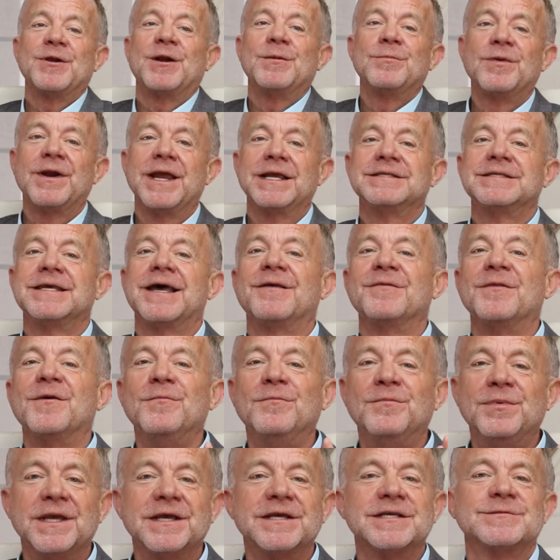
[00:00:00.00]
going to break down the
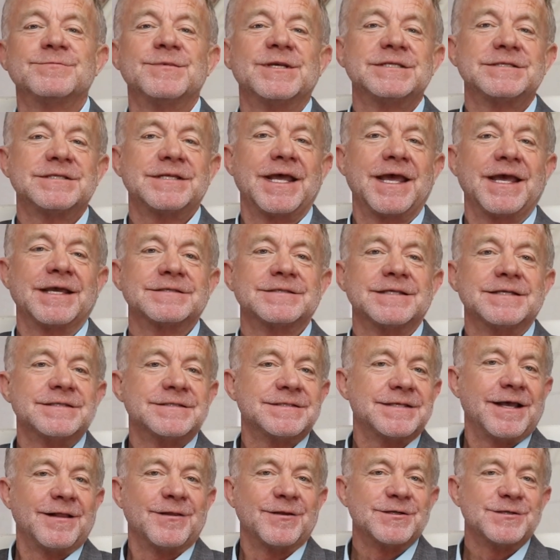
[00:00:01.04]
biggest mistakes that
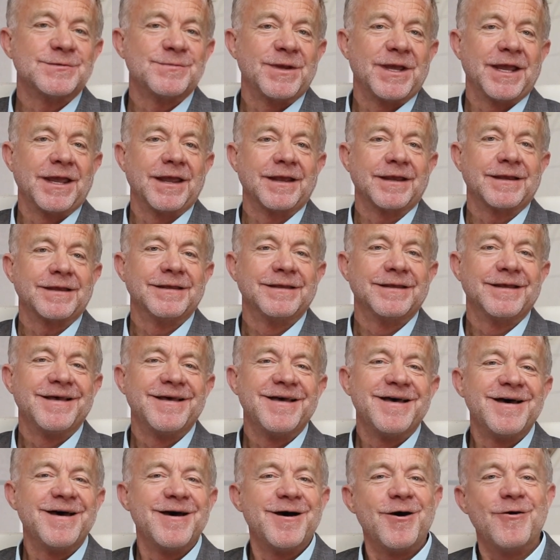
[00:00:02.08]
sellers make,
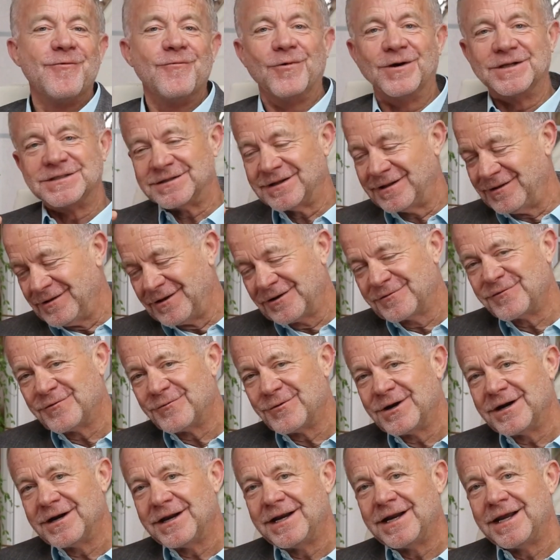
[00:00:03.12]
what to look
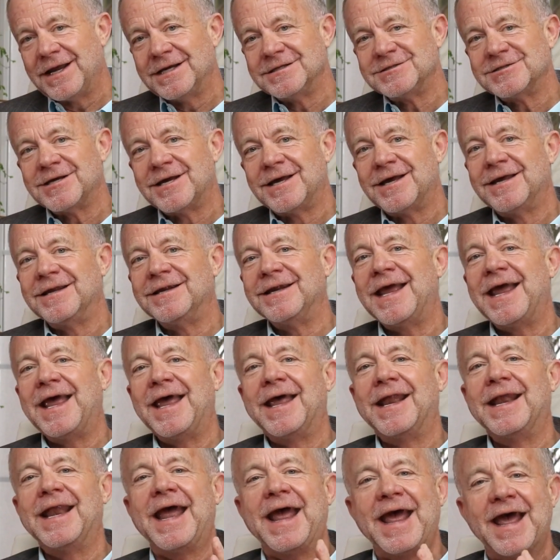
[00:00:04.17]
for in an agent,
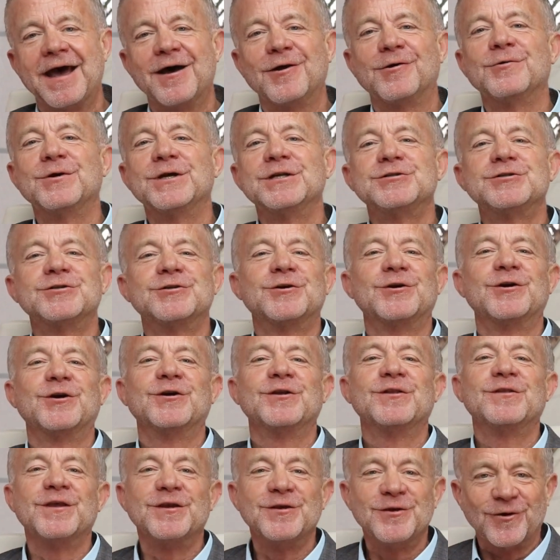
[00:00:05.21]
and how to
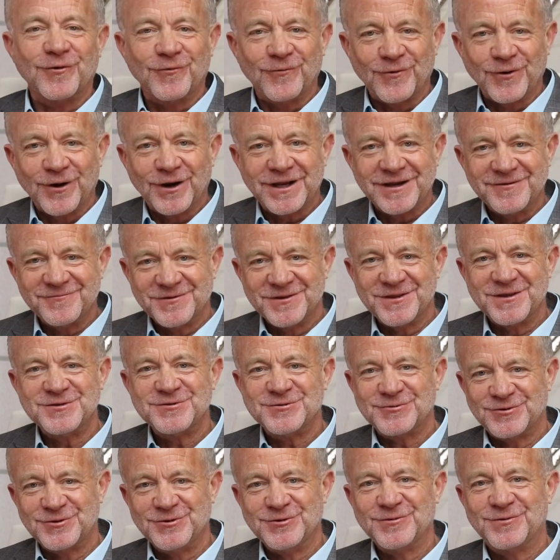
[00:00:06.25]
ensure that you're working with a
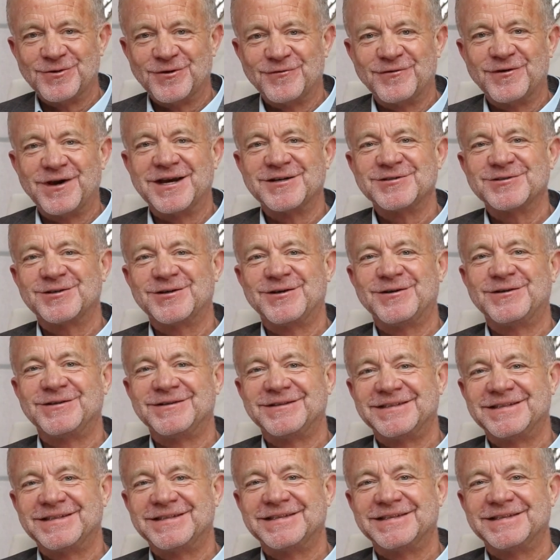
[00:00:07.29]
true professional.